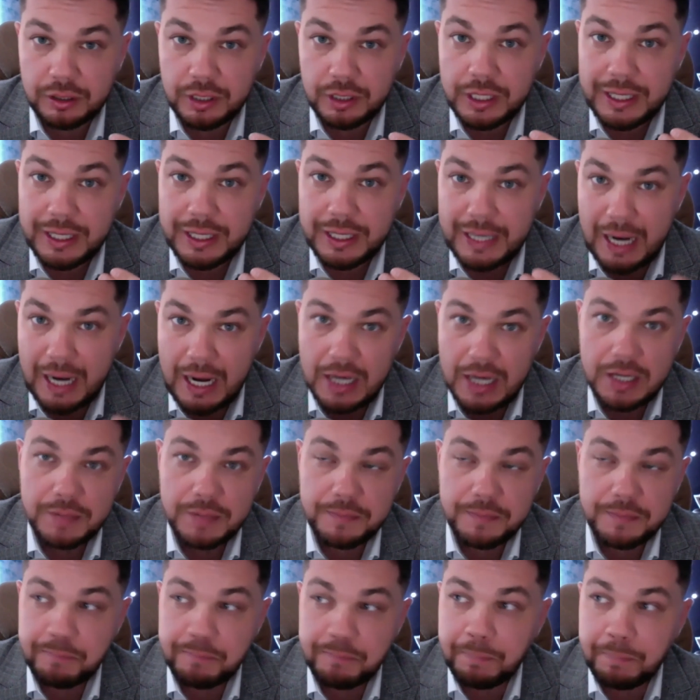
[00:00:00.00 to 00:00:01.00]
from
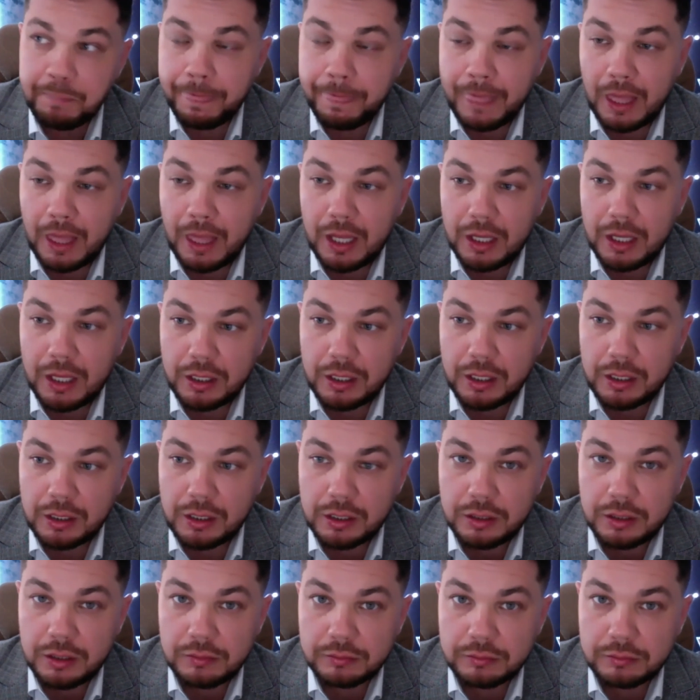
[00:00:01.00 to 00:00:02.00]
inception
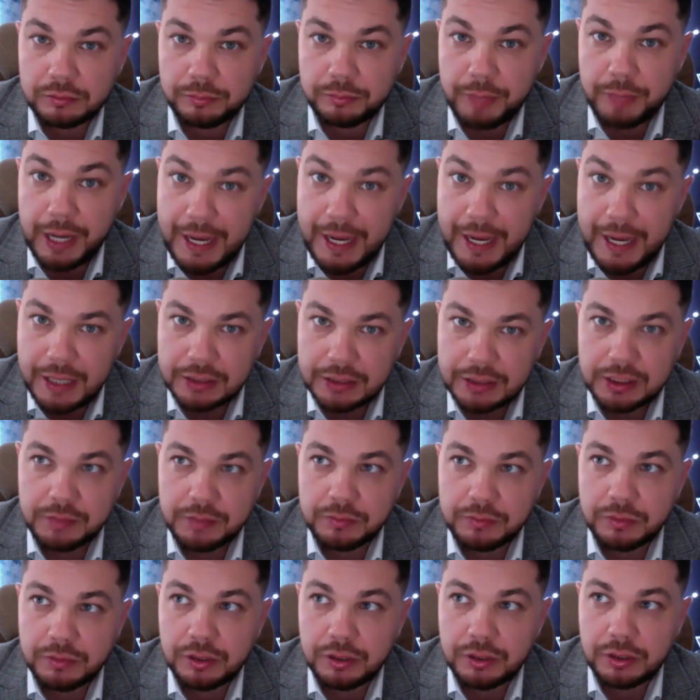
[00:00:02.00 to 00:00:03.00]
to becoming a
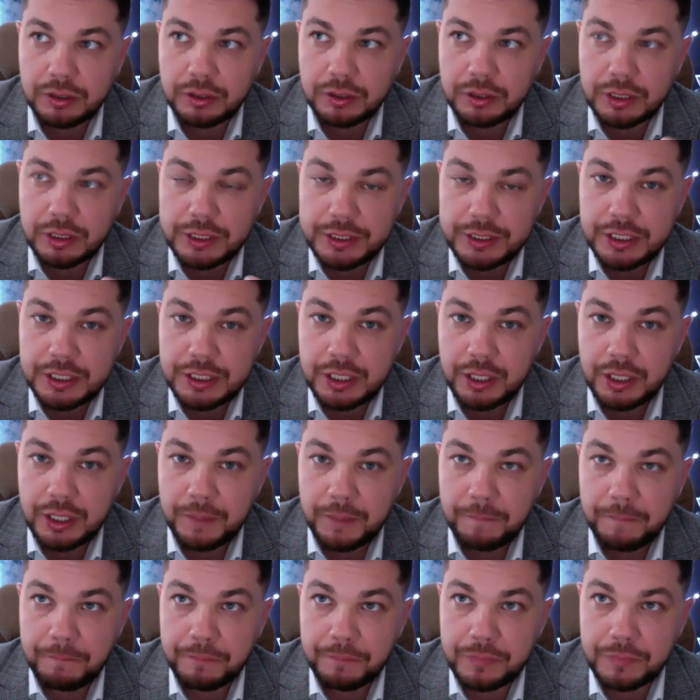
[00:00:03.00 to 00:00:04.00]
real
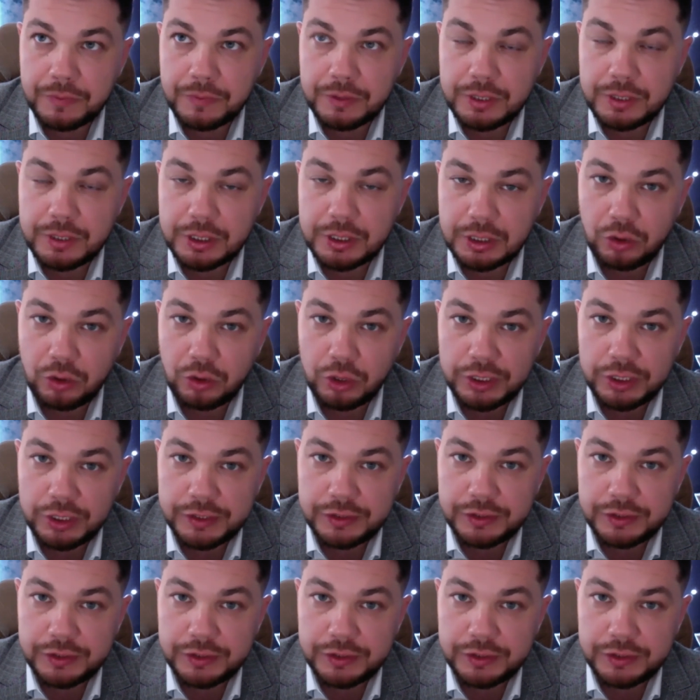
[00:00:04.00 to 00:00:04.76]
project,